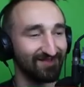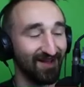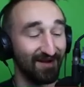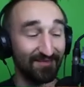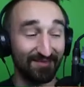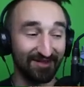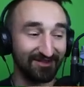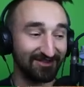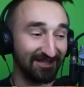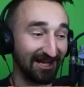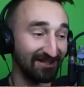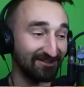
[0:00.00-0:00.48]
I
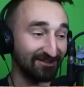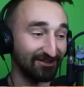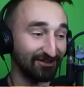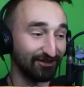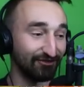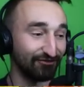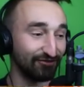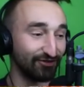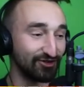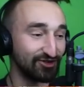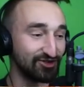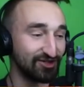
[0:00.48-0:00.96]
mean,
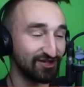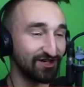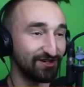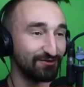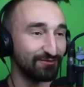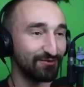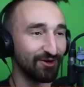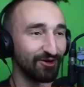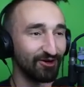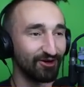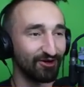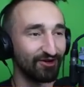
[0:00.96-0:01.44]
technically for a
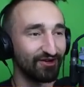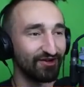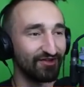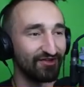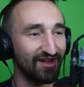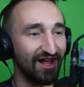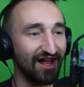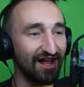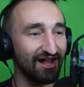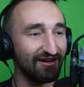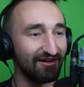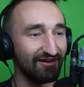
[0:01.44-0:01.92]
cheeseburger,
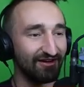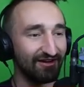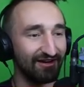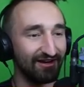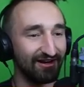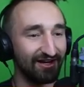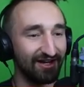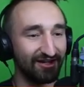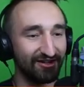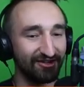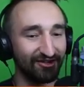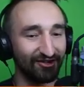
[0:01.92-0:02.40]
he's not
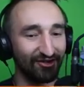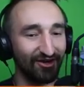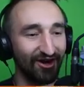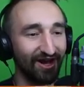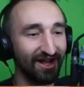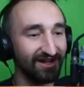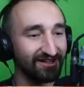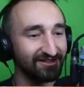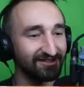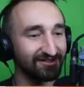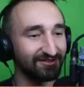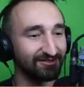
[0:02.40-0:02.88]

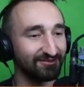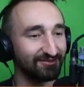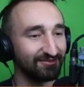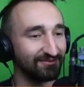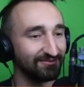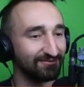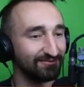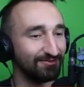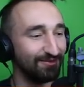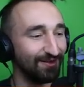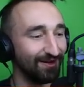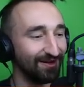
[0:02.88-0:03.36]
incorrect,
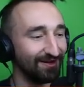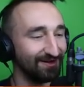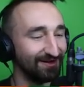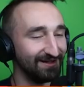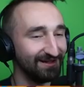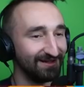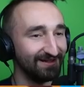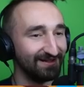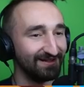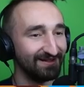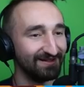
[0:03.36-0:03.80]
but